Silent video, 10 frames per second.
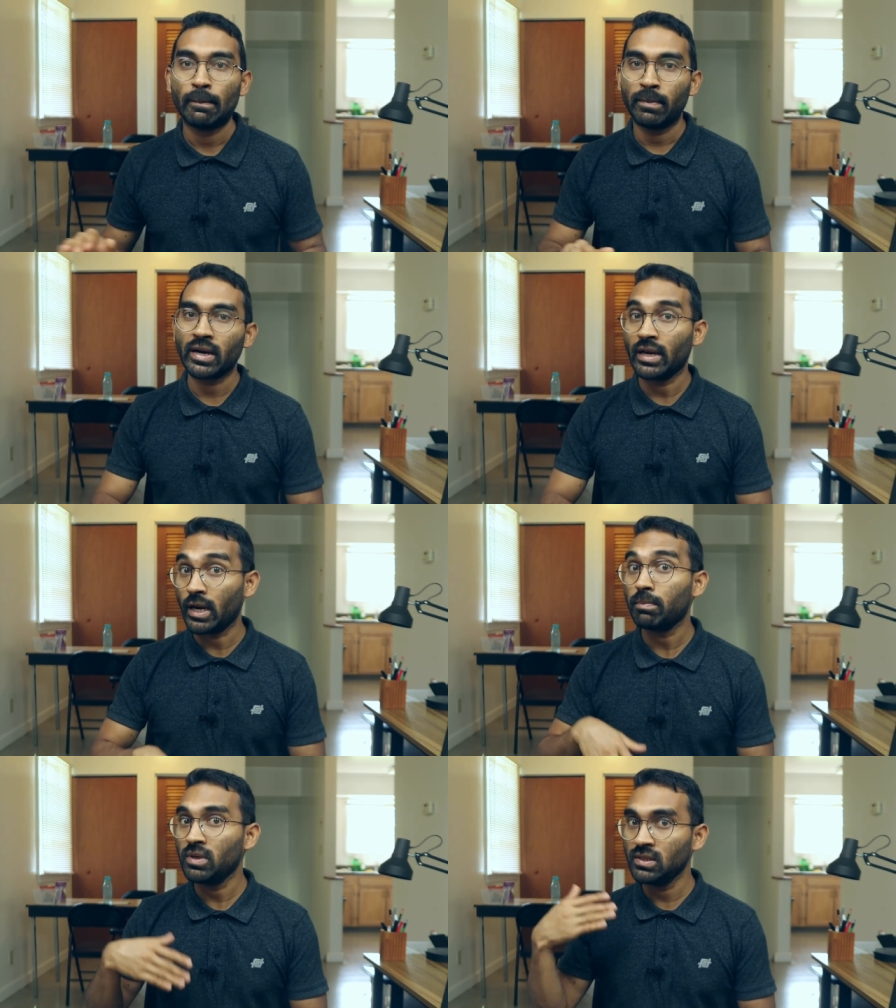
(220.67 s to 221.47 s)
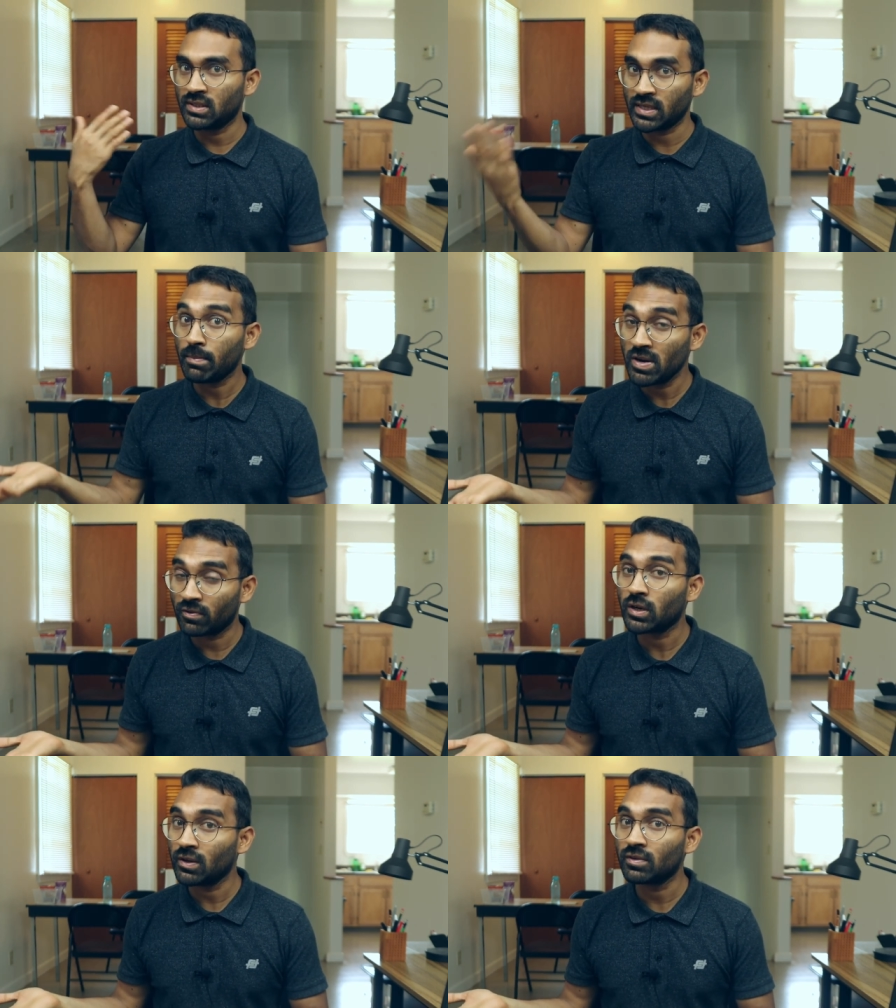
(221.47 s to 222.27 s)
but let me save it
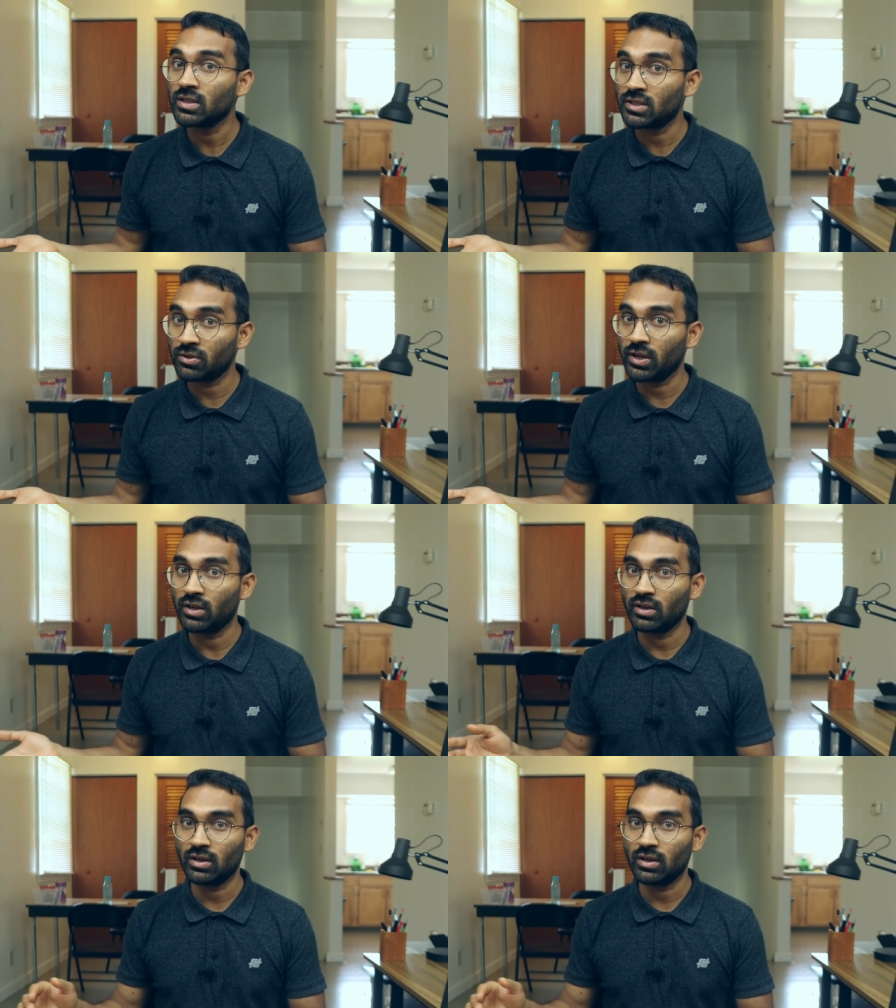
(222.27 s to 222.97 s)
for a different story.